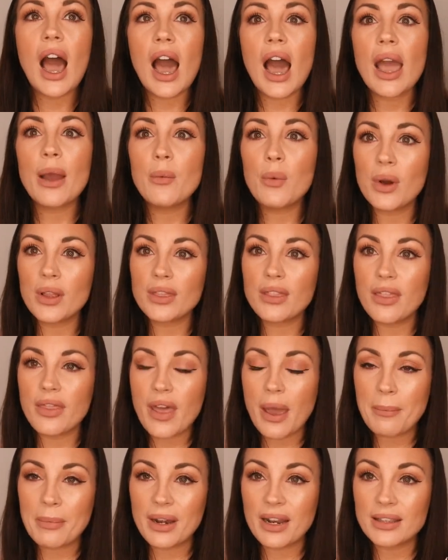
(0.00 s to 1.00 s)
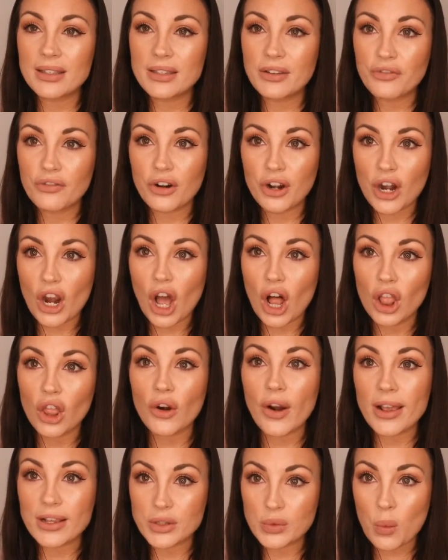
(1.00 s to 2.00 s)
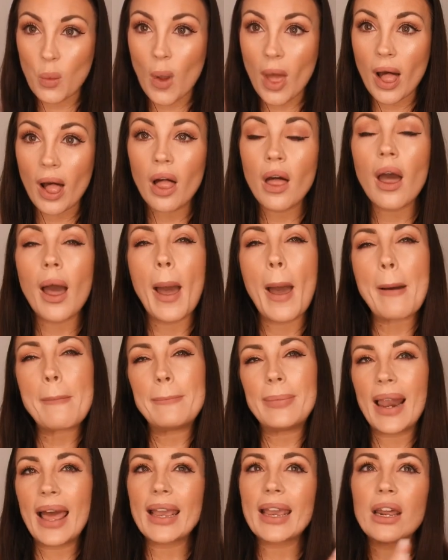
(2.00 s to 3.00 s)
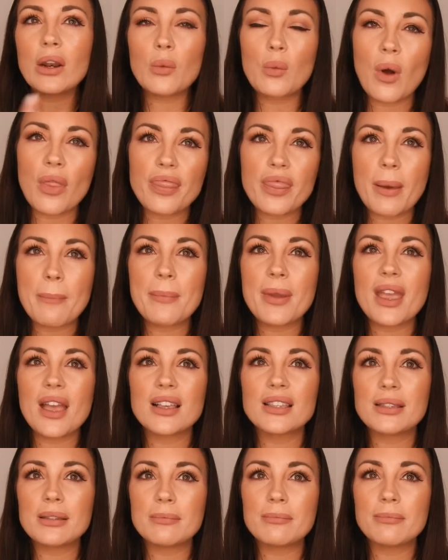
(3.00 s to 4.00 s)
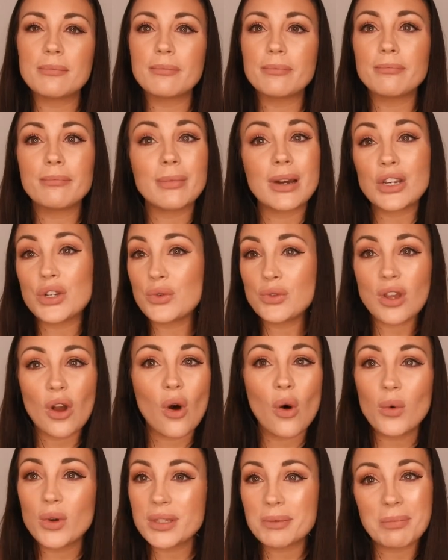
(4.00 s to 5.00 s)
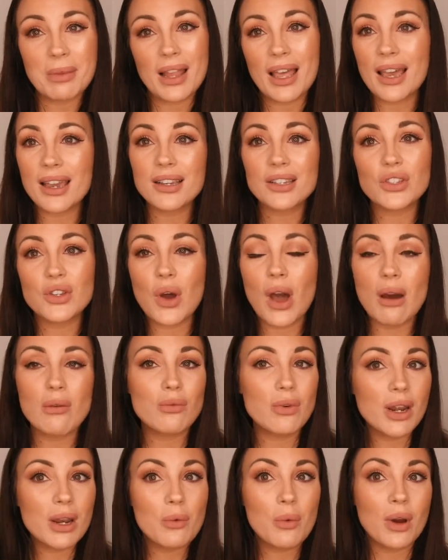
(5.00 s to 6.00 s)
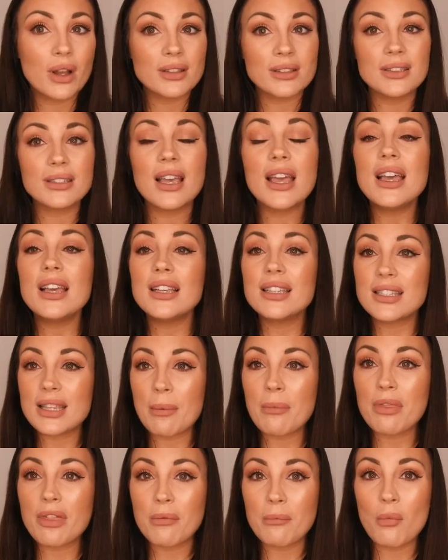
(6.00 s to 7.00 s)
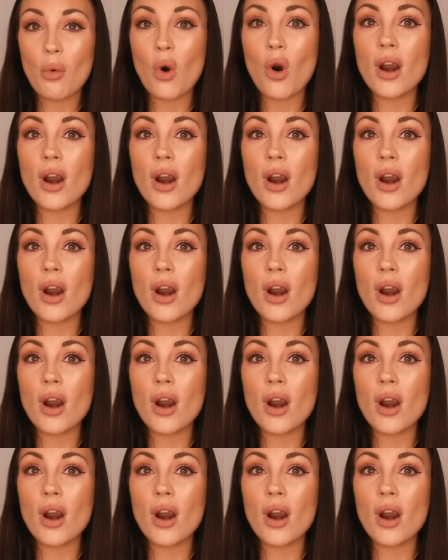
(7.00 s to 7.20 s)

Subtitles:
I wanted them in a different color as well. Black, I don't want them because my shoes are always black, so I really want something